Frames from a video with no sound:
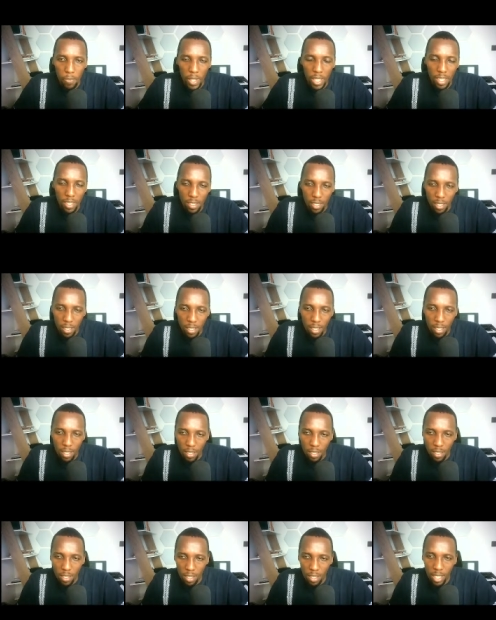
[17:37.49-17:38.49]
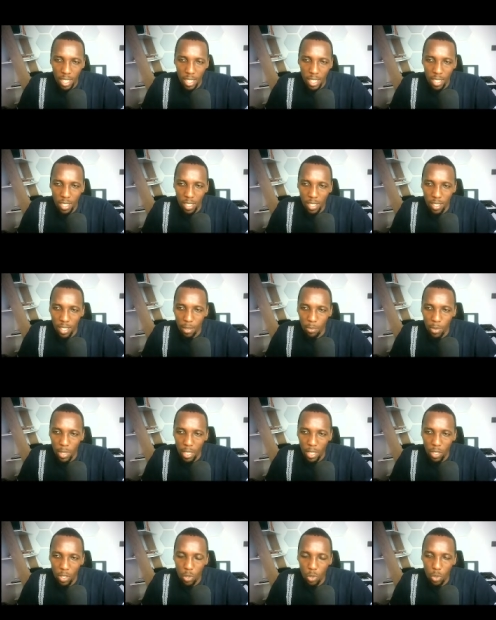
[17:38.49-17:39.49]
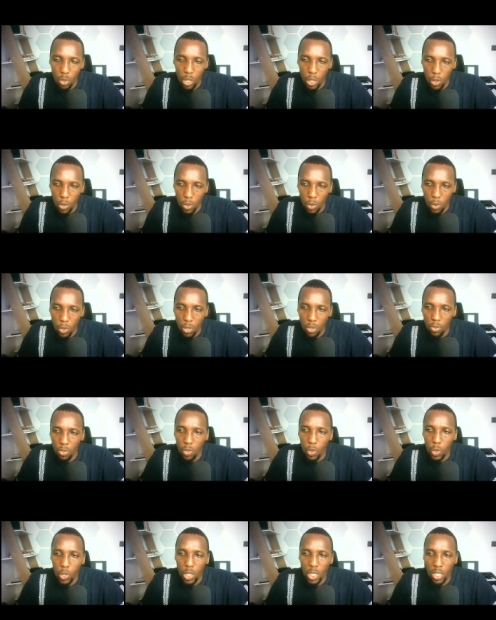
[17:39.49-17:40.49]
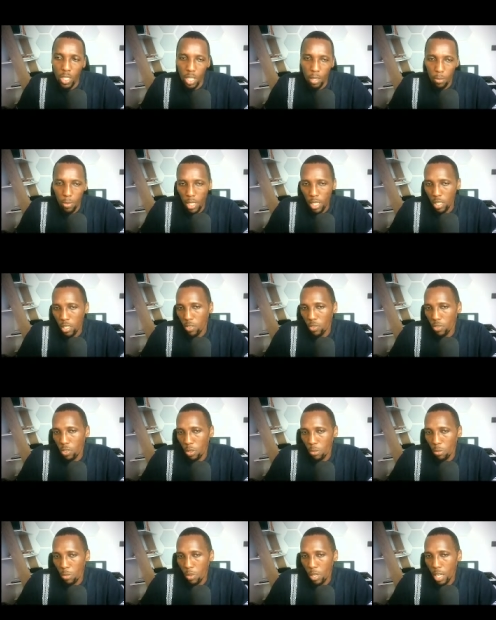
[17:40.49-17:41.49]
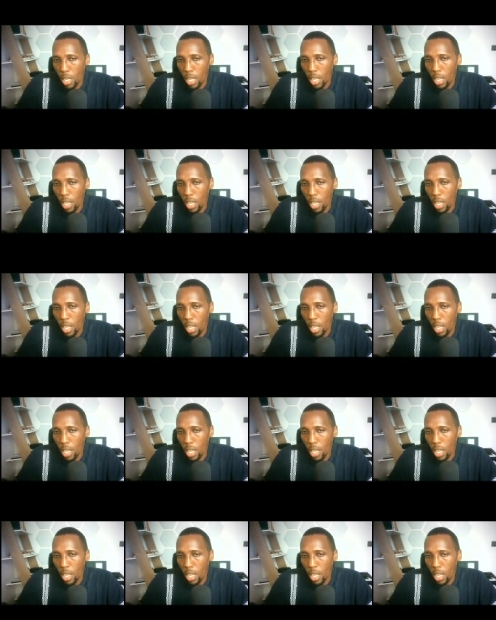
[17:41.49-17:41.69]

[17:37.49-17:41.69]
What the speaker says: existing study subjects to recruit future subjects from